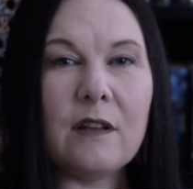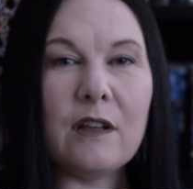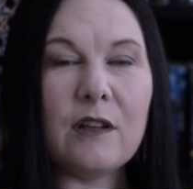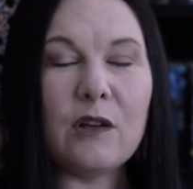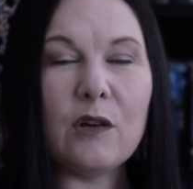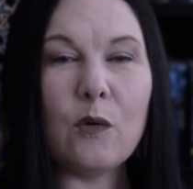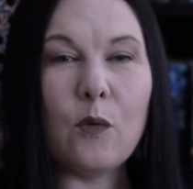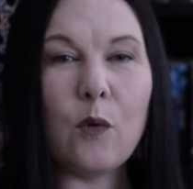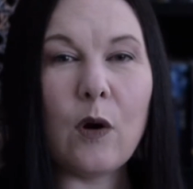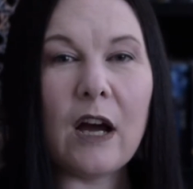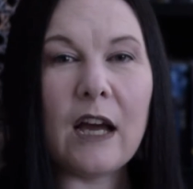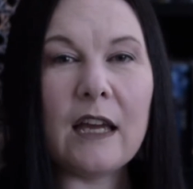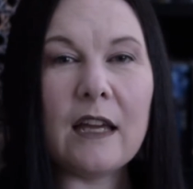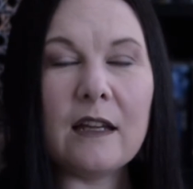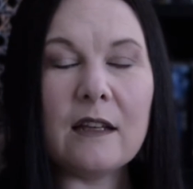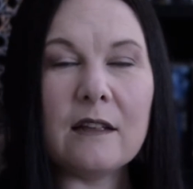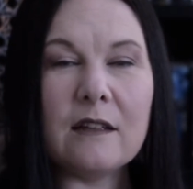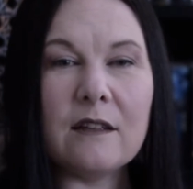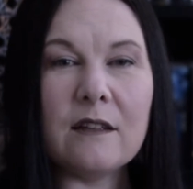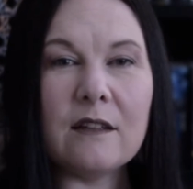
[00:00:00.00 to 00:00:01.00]
in
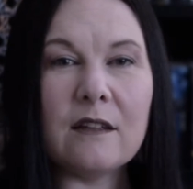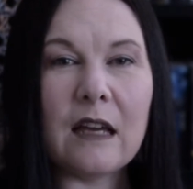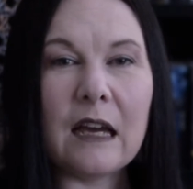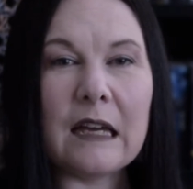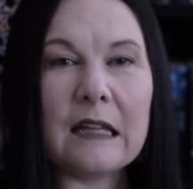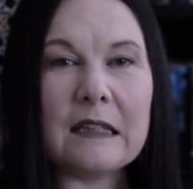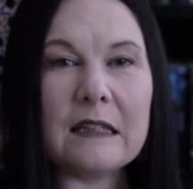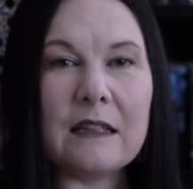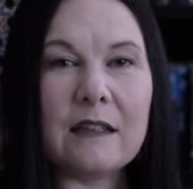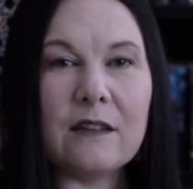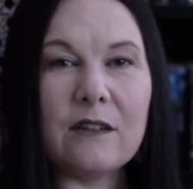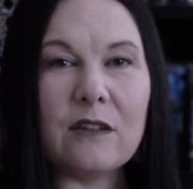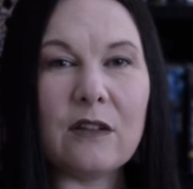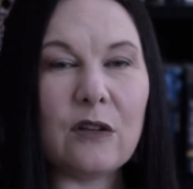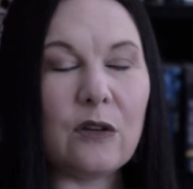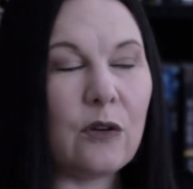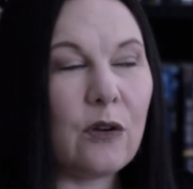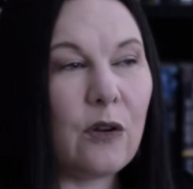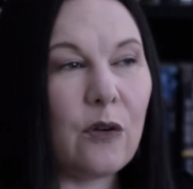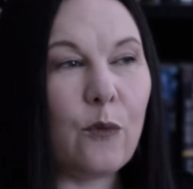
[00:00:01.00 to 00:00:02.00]
quiet and silence
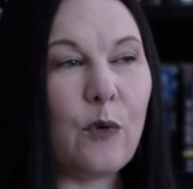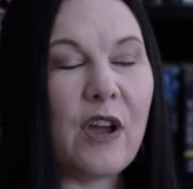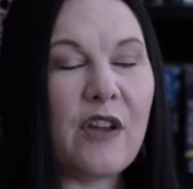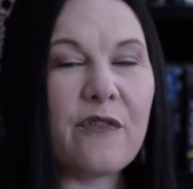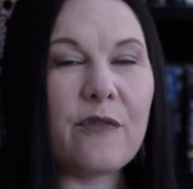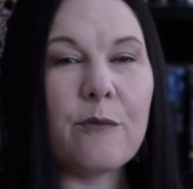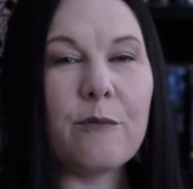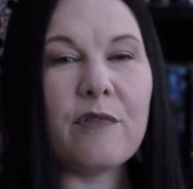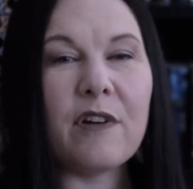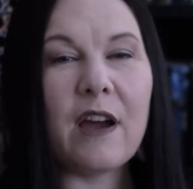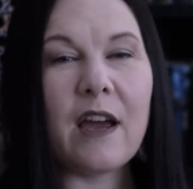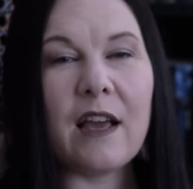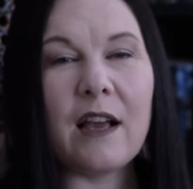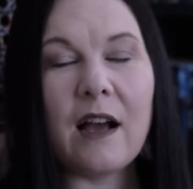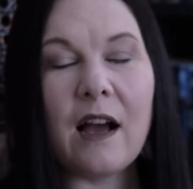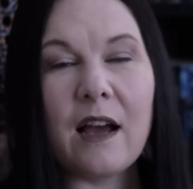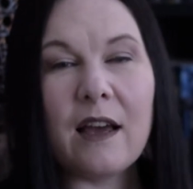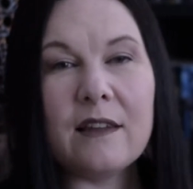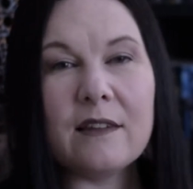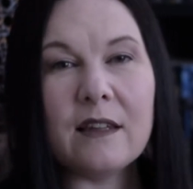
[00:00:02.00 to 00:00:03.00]
and away from prying
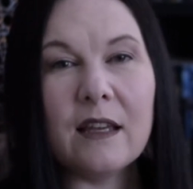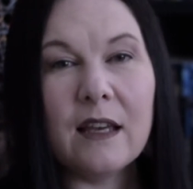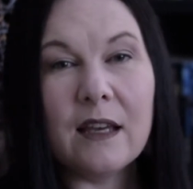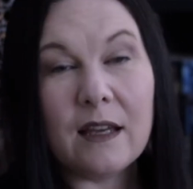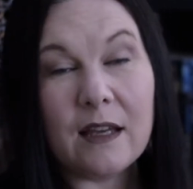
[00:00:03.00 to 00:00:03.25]
eyes,